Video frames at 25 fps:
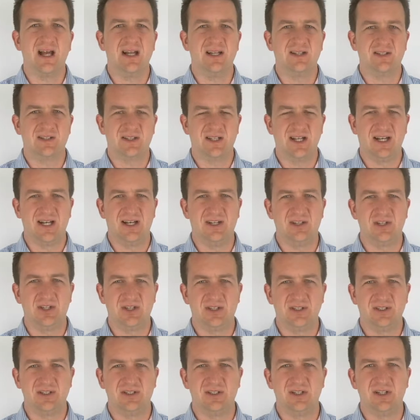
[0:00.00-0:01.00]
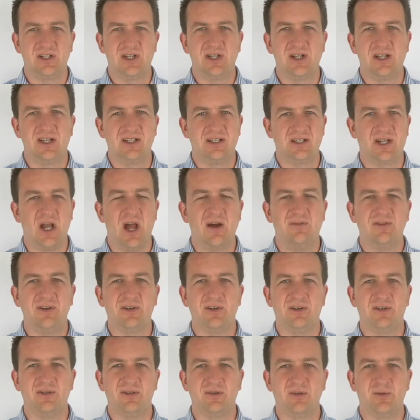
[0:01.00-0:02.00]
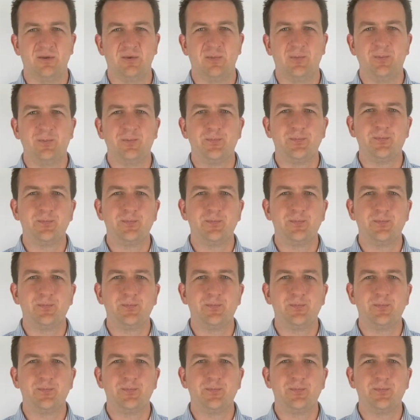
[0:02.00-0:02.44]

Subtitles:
installation is covered at all.